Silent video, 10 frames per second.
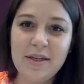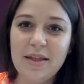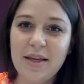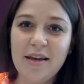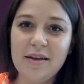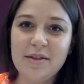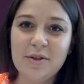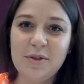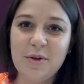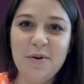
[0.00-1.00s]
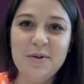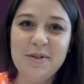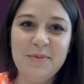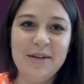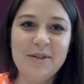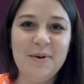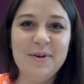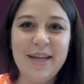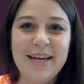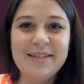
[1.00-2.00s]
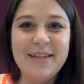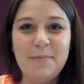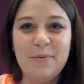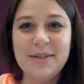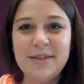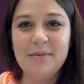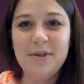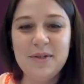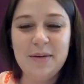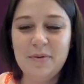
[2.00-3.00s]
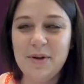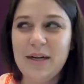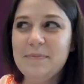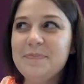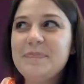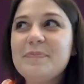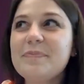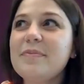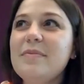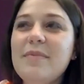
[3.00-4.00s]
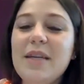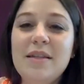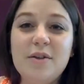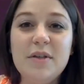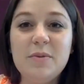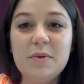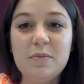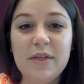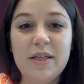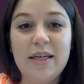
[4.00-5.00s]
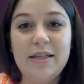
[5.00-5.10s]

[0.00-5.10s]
I think, because they're so used to being told like step 1, step 2, step 3. And so this was really